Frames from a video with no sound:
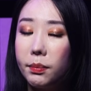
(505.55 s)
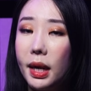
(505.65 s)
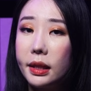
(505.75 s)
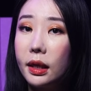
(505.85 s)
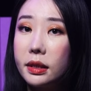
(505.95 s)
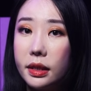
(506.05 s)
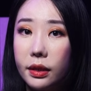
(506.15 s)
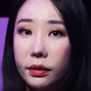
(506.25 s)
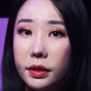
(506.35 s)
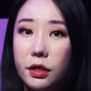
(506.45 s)
making a
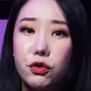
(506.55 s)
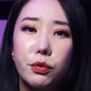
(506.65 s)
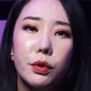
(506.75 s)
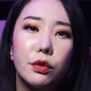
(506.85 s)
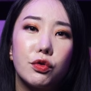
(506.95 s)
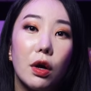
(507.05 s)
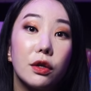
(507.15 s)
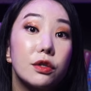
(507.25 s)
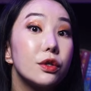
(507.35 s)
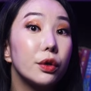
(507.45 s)
deal to distribute the
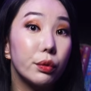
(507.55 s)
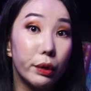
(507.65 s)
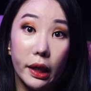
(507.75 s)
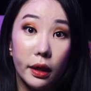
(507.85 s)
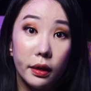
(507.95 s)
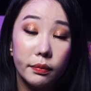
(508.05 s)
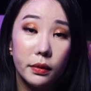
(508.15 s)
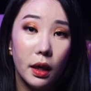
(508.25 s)
drugs to Korea